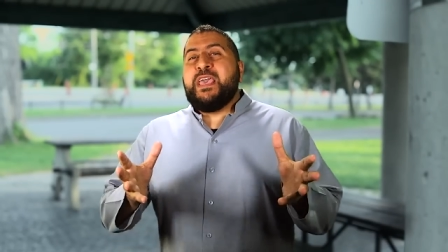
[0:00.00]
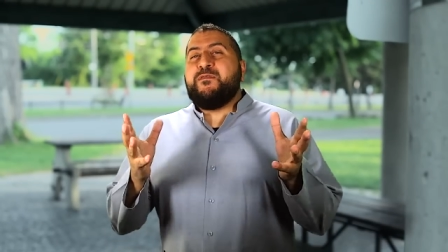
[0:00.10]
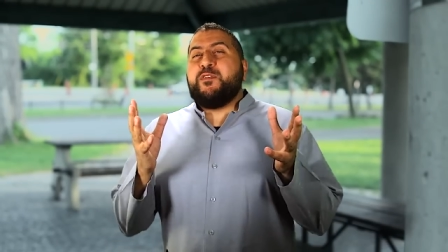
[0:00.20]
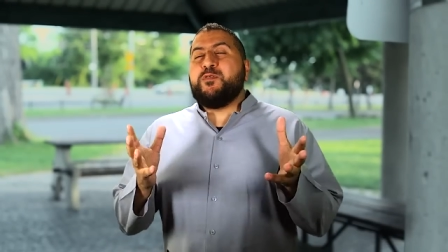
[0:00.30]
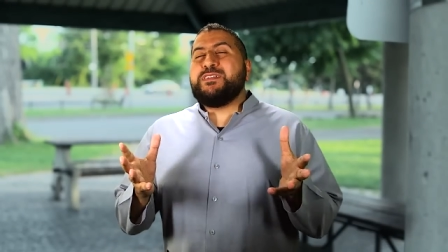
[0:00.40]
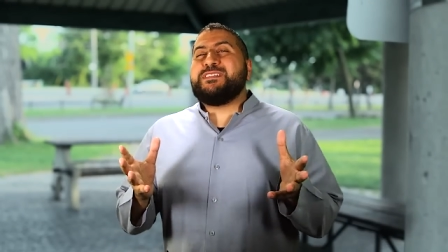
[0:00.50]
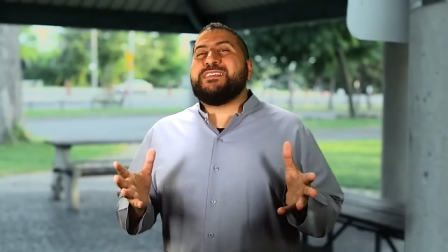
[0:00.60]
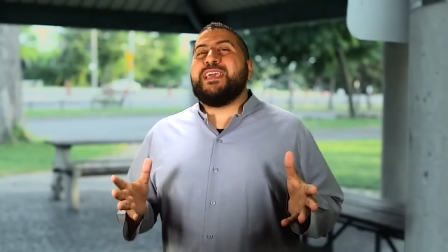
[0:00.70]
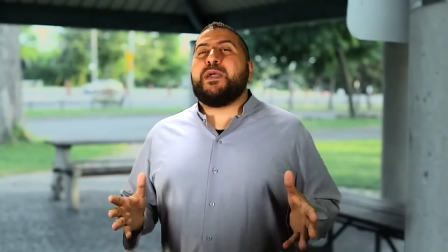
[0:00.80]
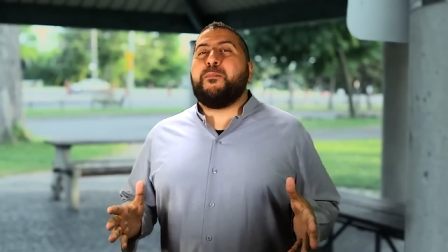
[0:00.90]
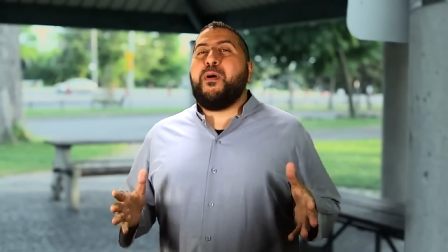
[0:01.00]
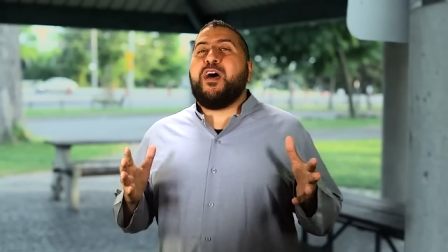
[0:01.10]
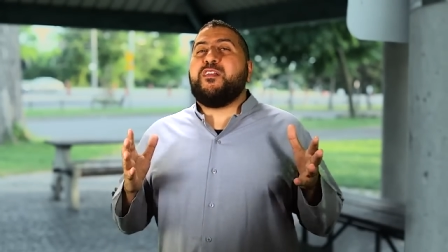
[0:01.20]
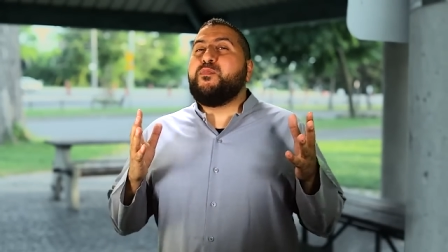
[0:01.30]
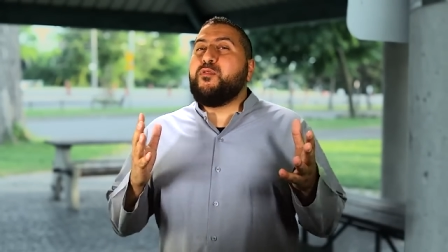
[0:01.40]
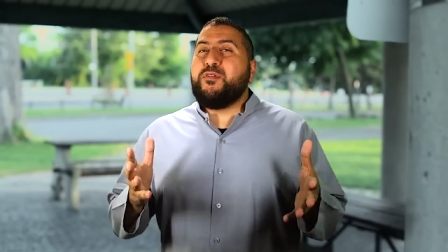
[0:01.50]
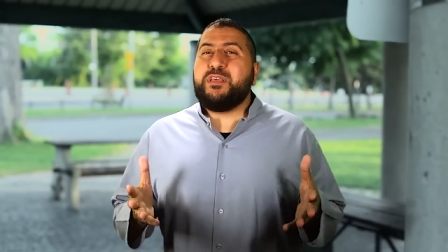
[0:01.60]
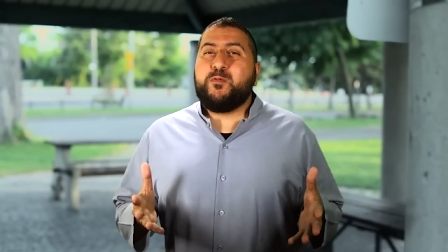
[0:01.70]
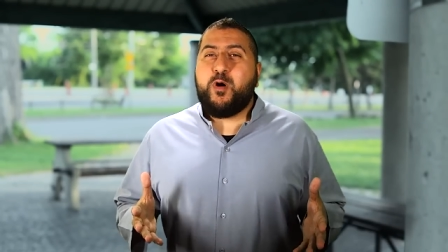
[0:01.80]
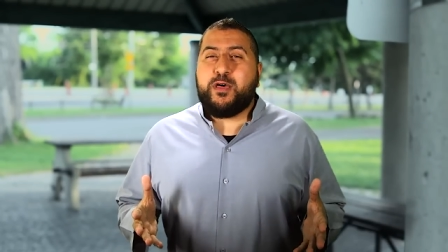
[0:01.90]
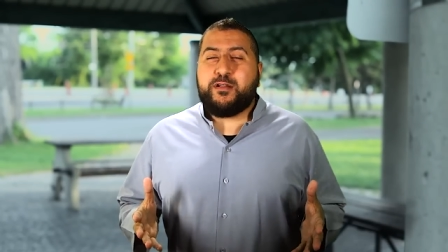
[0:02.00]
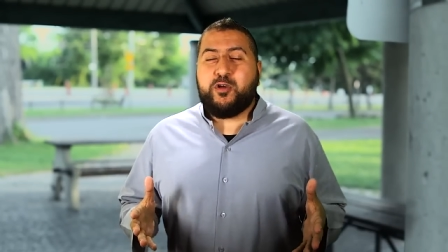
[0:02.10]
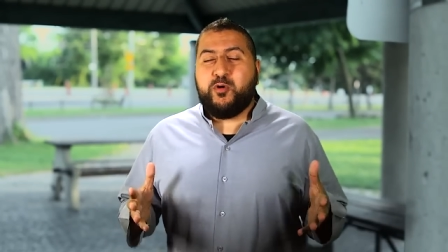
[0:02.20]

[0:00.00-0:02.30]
if you were to take a pot of boiling water,